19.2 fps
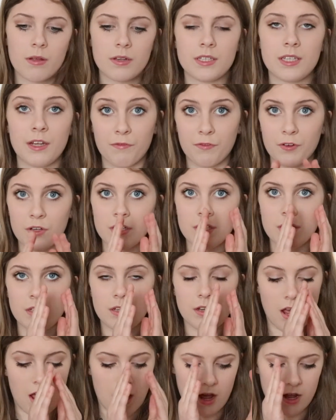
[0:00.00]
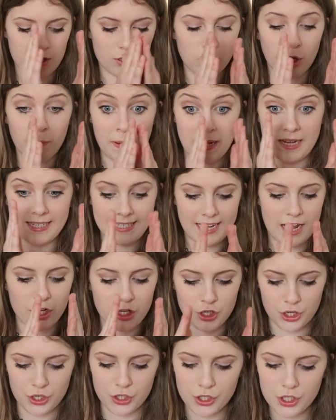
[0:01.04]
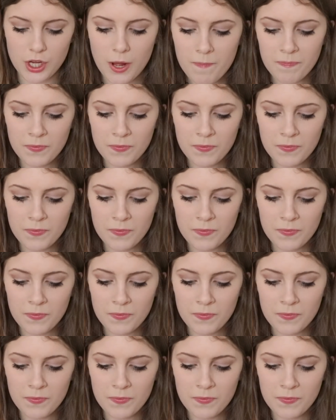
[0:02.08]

different topic sections.